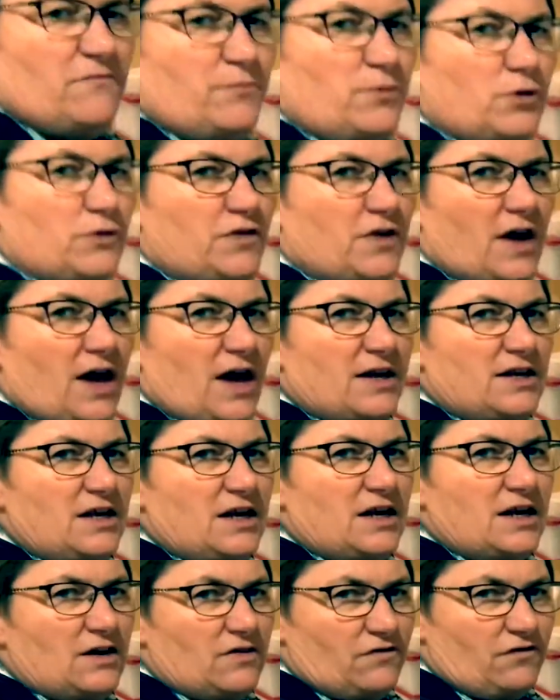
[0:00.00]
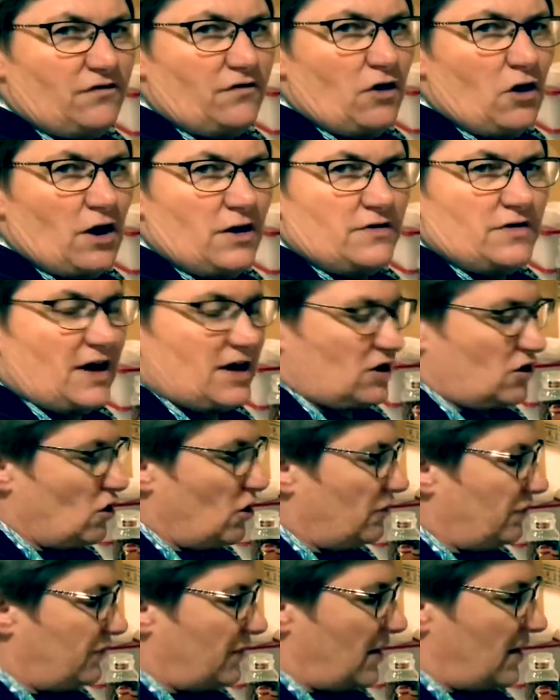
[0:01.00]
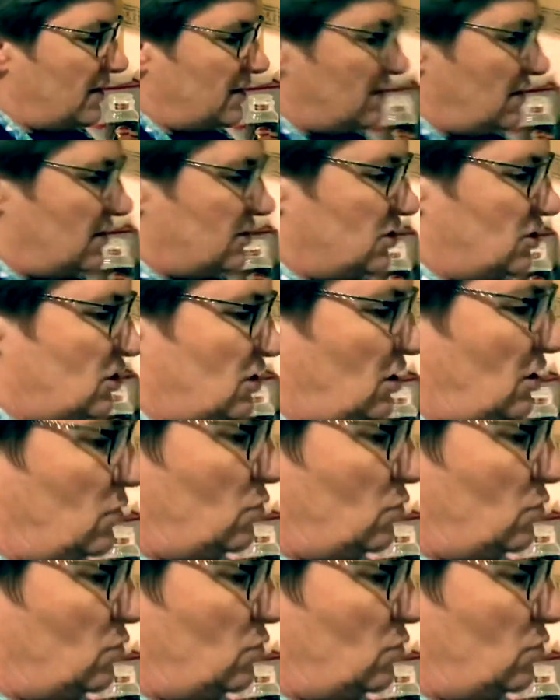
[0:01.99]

put the onion and fried that, got that until it